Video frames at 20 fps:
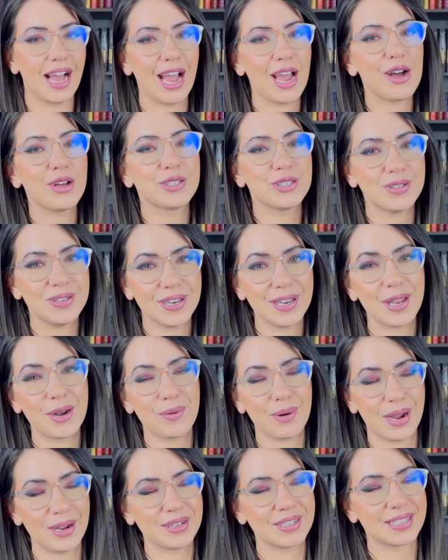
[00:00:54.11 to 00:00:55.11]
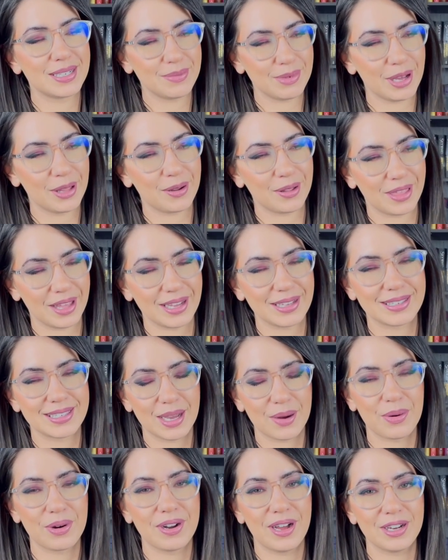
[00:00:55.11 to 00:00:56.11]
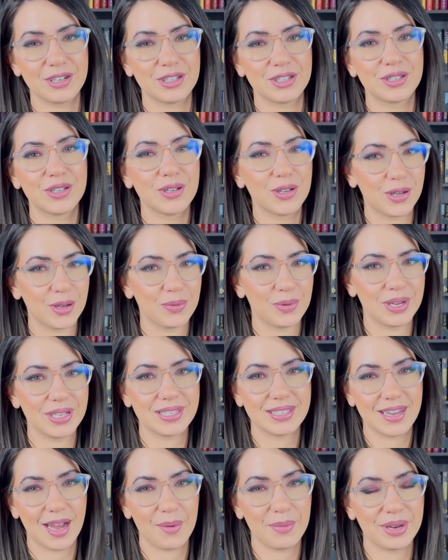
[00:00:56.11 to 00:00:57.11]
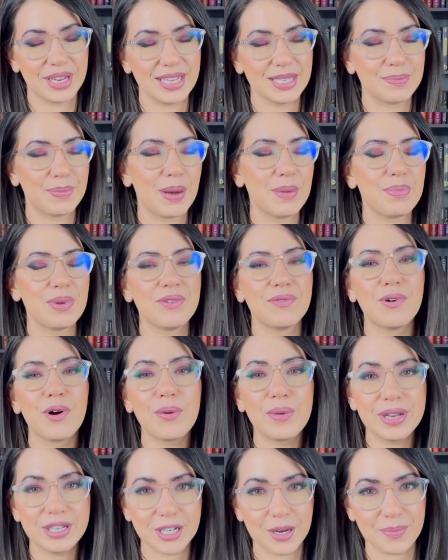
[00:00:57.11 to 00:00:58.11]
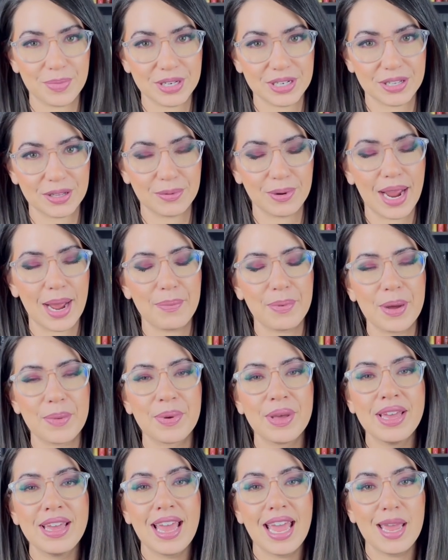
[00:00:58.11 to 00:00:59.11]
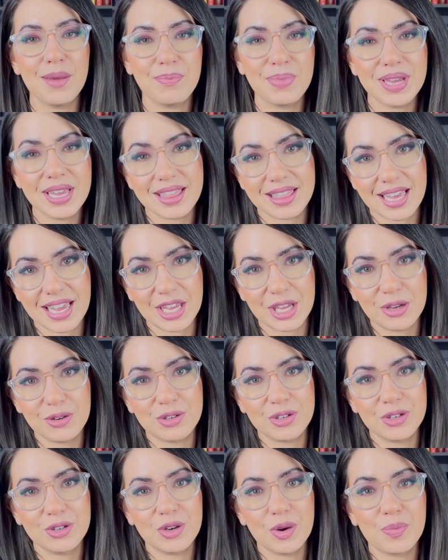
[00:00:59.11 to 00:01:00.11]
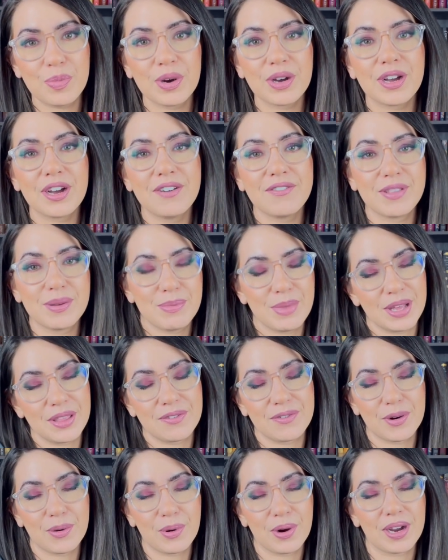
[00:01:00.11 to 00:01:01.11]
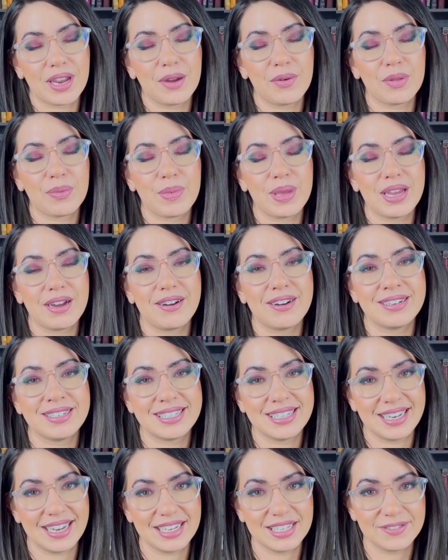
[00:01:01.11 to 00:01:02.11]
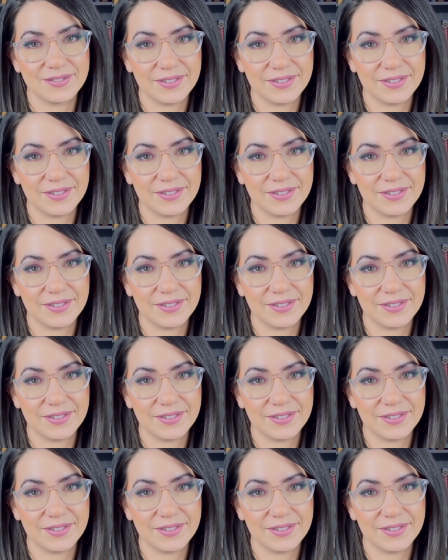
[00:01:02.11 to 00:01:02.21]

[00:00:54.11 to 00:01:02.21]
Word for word: I also did get around to some other things that were not just Goodreads nominees, but before we jump into the wrap up, a big thank you to Book of the Month for working with me on today's